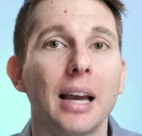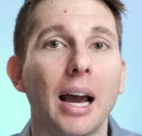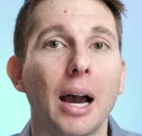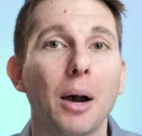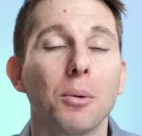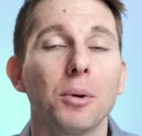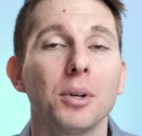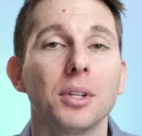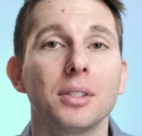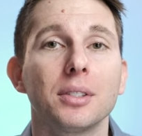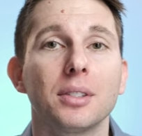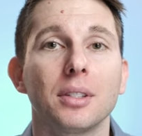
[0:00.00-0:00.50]
I
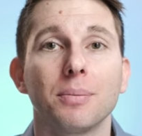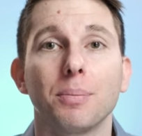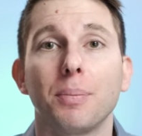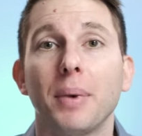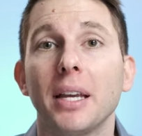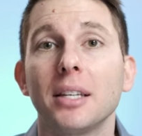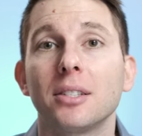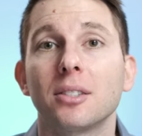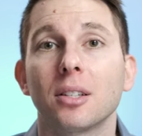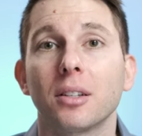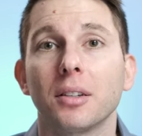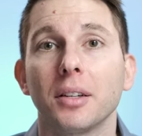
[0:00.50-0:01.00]
was
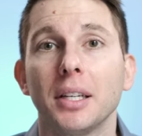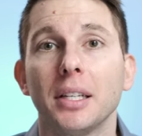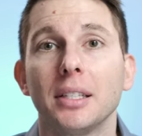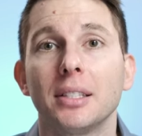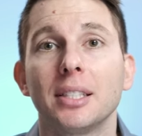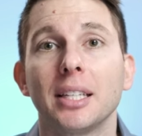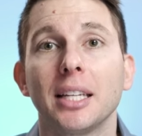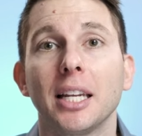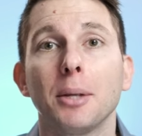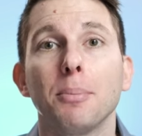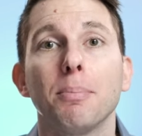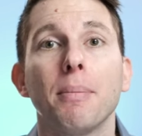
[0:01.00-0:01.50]
basically
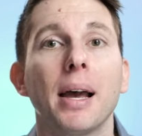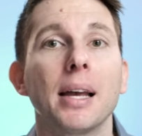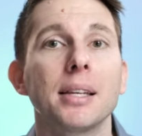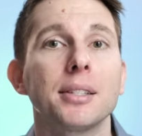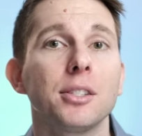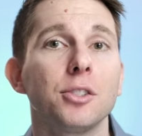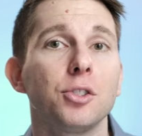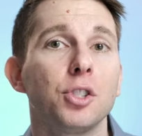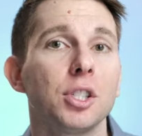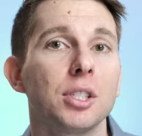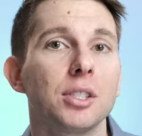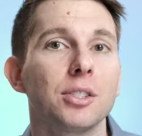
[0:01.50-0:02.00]
sending
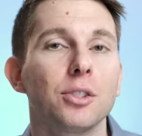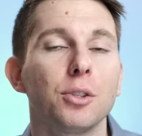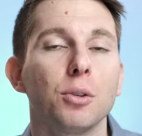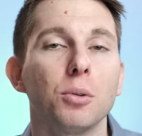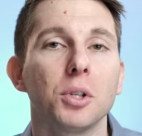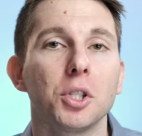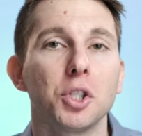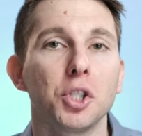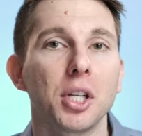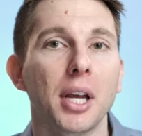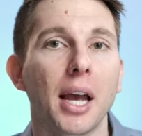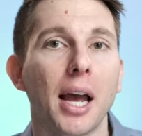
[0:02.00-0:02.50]
messages to
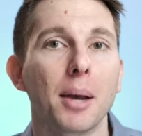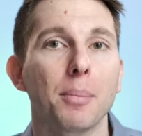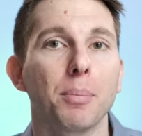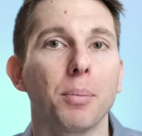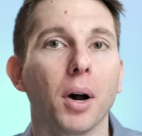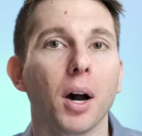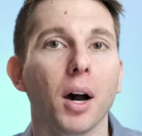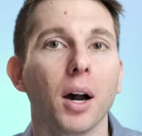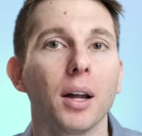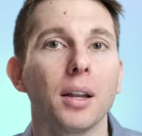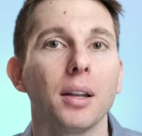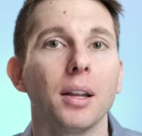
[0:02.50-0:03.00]
a
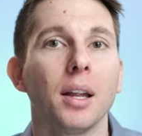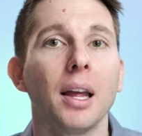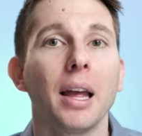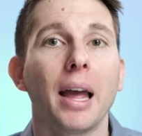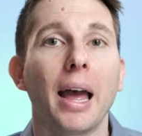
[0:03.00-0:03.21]
chatbot,